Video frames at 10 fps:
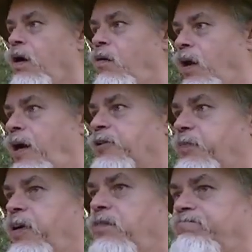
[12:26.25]
Well, I
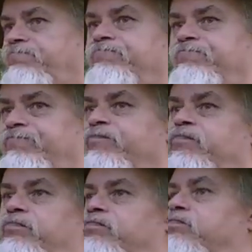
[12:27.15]
spent
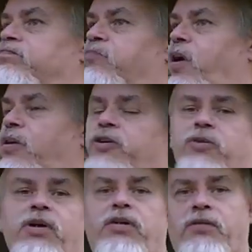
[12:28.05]
probably 2
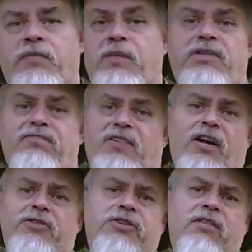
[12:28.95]
weeks, maybe
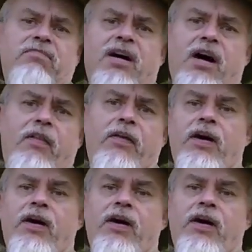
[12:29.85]
close to a month.